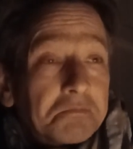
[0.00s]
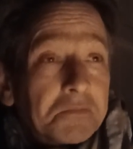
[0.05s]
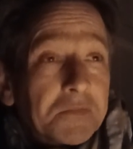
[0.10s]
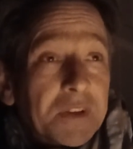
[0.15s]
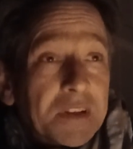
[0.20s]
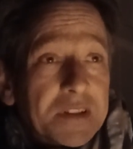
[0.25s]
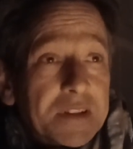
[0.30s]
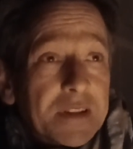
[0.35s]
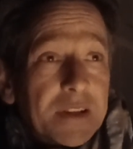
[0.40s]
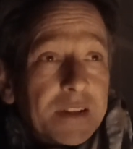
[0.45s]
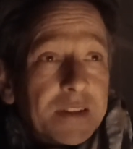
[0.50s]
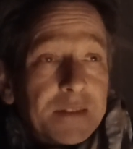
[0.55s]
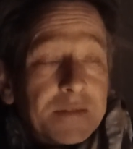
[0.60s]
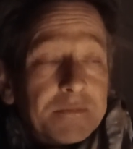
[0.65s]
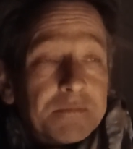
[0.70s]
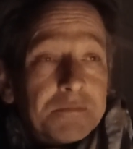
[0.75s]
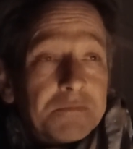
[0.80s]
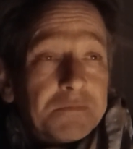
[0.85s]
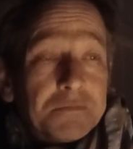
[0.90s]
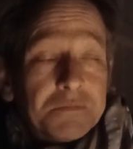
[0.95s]
He said,
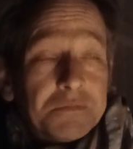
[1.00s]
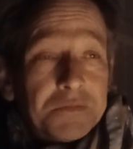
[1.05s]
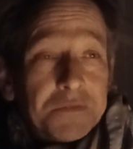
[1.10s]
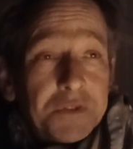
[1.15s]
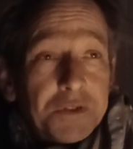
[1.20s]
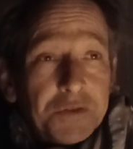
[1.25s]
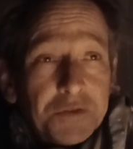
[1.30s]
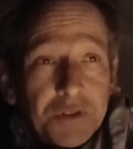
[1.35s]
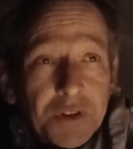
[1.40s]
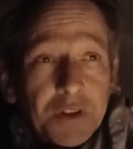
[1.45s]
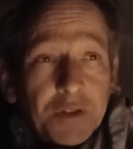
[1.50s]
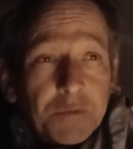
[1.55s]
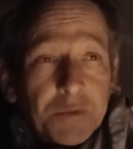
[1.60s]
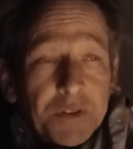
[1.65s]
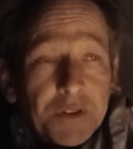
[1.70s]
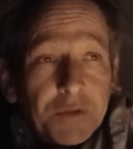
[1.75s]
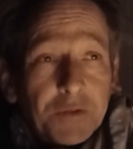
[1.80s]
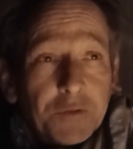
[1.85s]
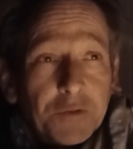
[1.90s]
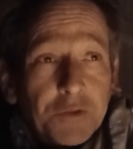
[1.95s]
you know, when
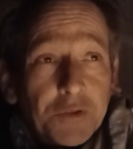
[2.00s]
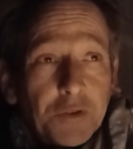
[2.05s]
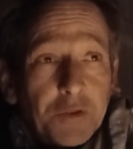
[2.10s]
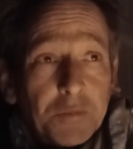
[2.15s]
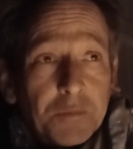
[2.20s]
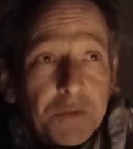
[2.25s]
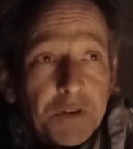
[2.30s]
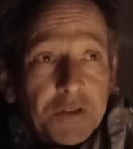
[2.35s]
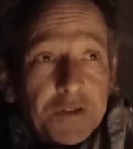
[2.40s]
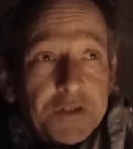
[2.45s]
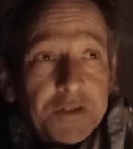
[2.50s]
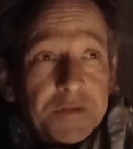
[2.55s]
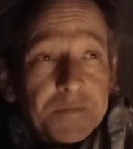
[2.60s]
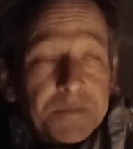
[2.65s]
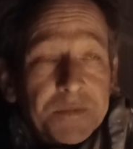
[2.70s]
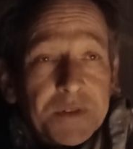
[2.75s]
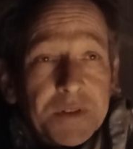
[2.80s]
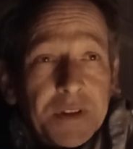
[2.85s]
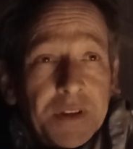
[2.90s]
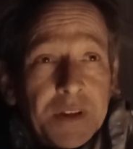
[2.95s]
the hawthorn
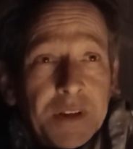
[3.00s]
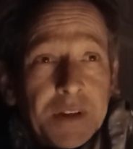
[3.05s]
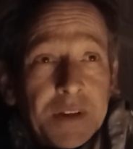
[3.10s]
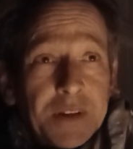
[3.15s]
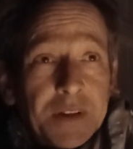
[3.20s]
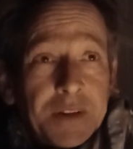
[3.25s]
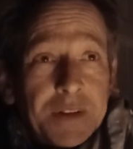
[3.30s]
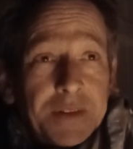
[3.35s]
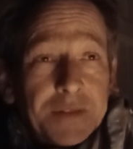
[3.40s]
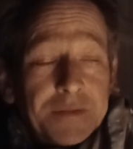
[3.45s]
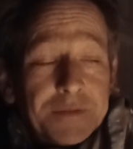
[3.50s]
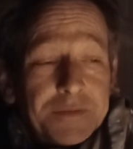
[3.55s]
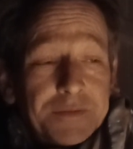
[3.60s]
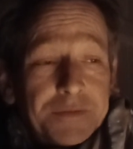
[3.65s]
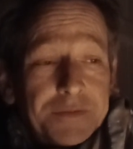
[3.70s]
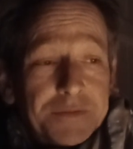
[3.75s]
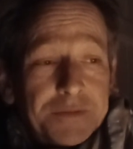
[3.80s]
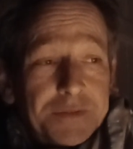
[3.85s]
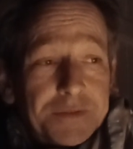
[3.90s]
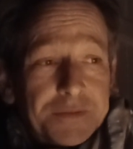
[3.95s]
blossoms,
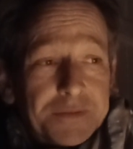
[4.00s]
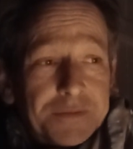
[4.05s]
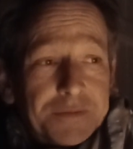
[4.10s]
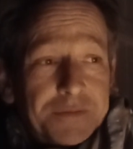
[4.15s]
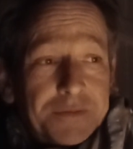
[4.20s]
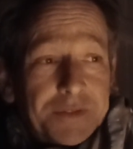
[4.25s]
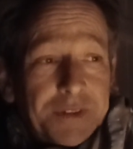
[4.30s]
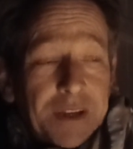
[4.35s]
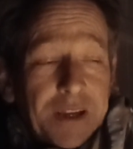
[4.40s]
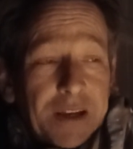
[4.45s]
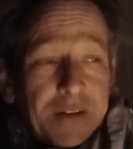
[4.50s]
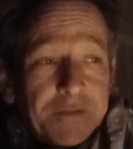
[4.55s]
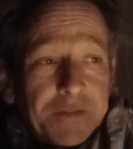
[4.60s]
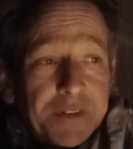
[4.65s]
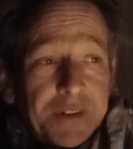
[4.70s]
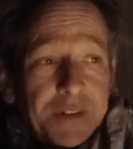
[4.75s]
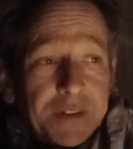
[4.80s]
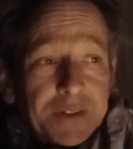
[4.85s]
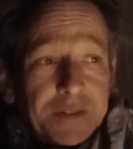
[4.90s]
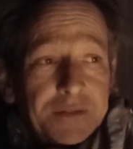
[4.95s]
that
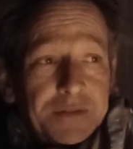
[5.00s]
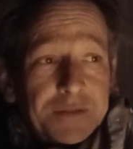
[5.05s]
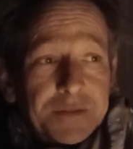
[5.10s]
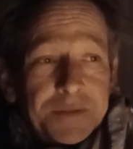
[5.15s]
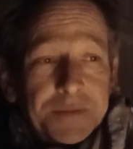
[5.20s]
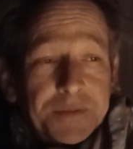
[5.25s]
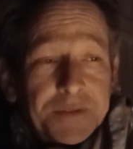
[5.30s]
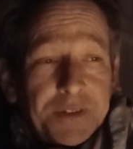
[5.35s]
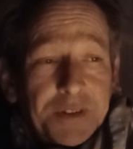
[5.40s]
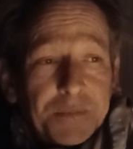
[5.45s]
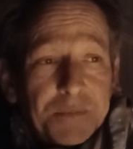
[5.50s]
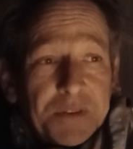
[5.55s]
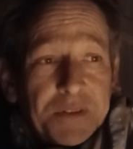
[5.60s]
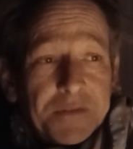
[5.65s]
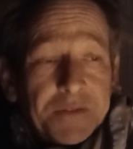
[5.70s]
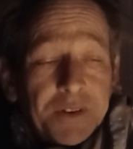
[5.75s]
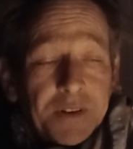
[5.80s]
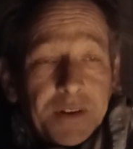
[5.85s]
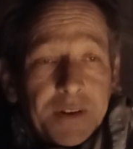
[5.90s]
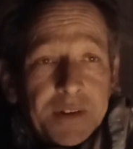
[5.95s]
everything's going to be
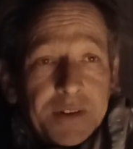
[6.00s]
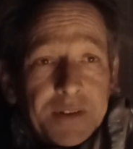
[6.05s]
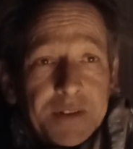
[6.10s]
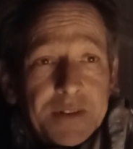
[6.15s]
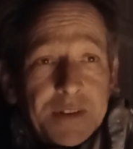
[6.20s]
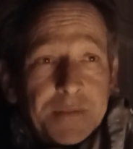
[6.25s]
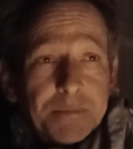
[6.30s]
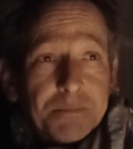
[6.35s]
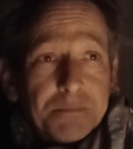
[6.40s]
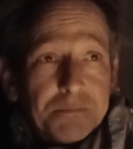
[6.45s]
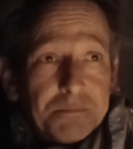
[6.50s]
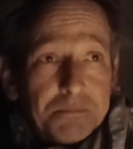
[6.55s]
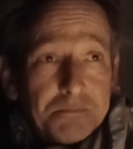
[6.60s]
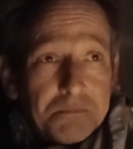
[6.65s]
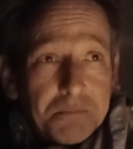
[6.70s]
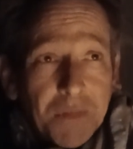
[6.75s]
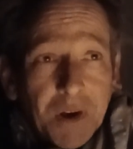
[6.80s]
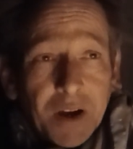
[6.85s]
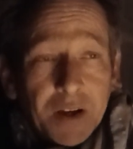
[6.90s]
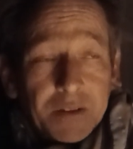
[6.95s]
fine. He said,
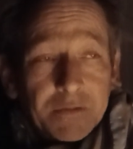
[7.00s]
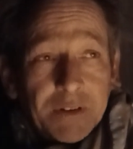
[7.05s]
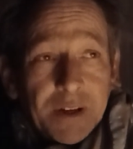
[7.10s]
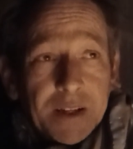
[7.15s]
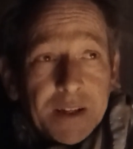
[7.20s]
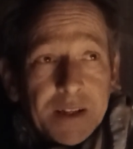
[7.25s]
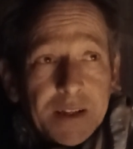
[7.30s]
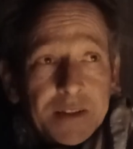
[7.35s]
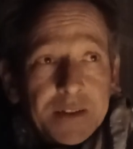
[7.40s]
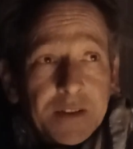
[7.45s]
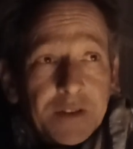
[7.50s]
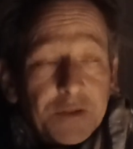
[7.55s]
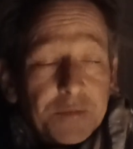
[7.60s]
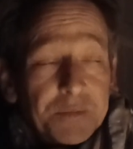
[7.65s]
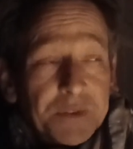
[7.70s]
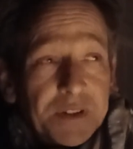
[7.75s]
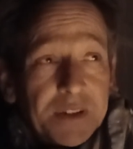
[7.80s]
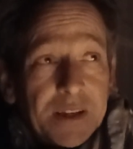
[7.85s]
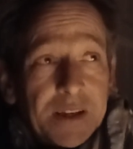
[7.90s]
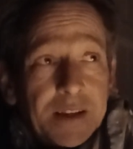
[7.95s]
my granddad told
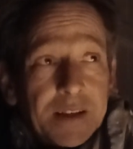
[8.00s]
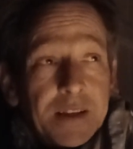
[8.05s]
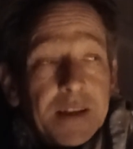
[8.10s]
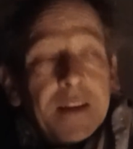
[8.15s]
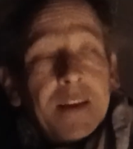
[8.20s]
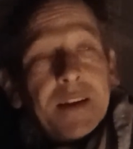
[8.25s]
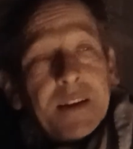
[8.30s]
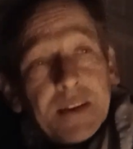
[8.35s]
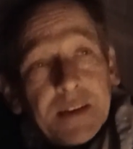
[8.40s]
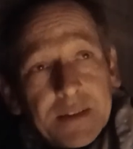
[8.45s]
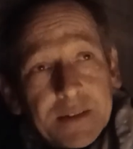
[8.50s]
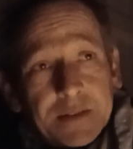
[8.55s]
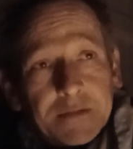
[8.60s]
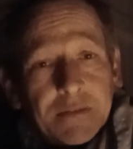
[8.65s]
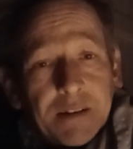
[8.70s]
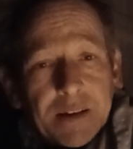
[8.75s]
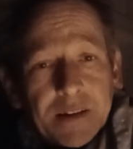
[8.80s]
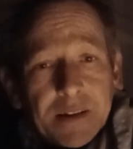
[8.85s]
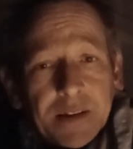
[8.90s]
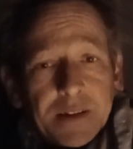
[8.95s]
me that, his
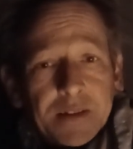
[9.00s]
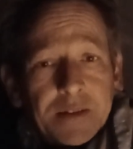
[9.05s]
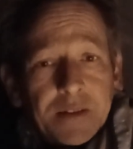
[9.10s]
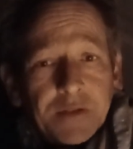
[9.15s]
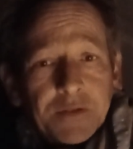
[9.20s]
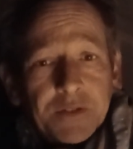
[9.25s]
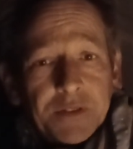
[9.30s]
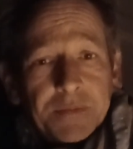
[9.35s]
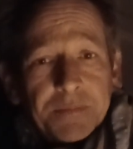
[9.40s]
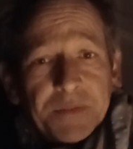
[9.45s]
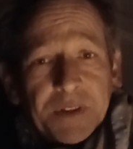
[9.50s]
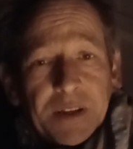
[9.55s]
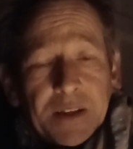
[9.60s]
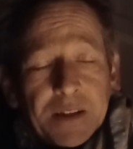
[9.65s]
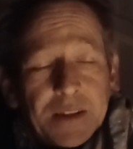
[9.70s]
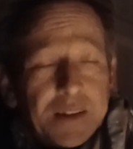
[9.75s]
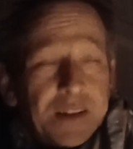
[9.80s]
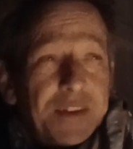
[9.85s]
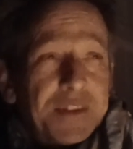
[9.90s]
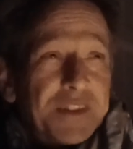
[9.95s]
granddad told him that,
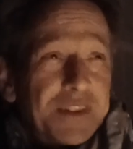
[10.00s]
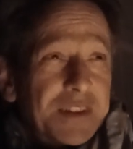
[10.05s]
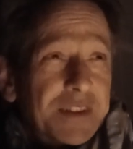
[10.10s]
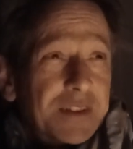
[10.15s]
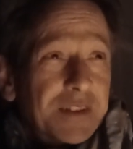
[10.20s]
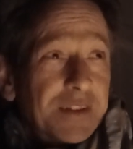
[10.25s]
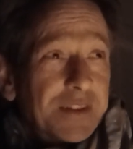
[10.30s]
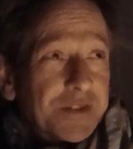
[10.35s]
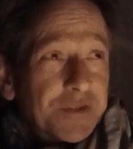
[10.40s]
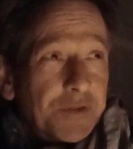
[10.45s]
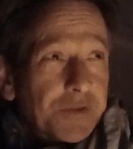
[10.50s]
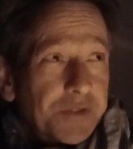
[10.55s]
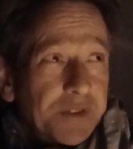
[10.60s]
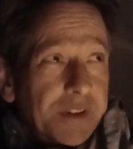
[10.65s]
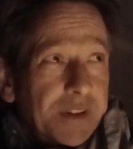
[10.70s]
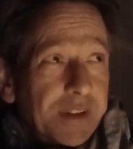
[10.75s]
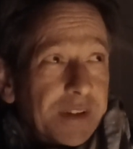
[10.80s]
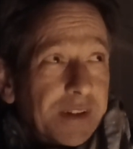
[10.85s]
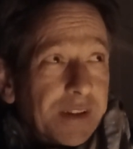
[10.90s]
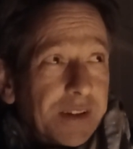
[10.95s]
and this guy's
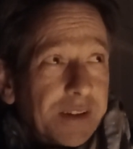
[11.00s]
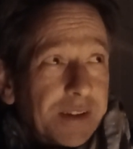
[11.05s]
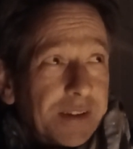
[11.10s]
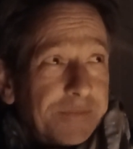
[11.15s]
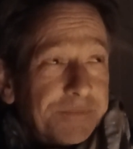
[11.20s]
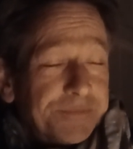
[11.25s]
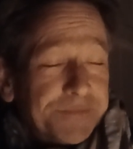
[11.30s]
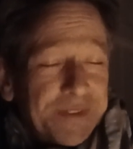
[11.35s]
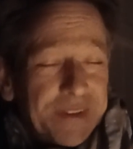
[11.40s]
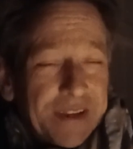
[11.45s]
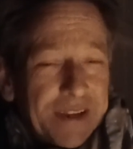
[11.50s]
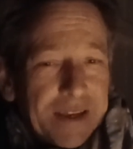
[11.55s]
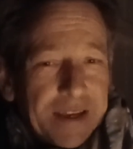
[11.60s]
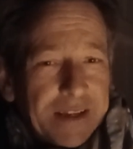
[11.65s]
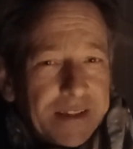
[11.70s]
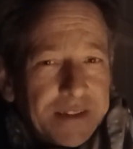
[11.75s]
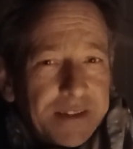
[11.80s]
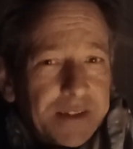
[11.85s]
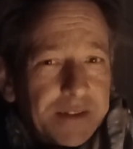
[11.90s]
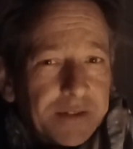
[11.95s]
already like
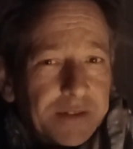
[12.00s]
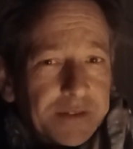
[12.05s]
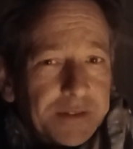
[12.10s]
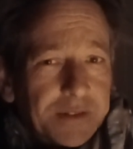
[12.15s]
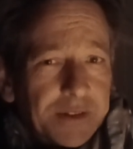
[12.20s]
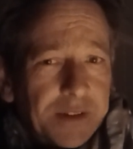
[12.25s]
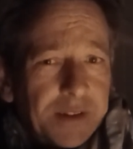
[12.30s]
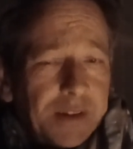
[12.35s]
80 odd.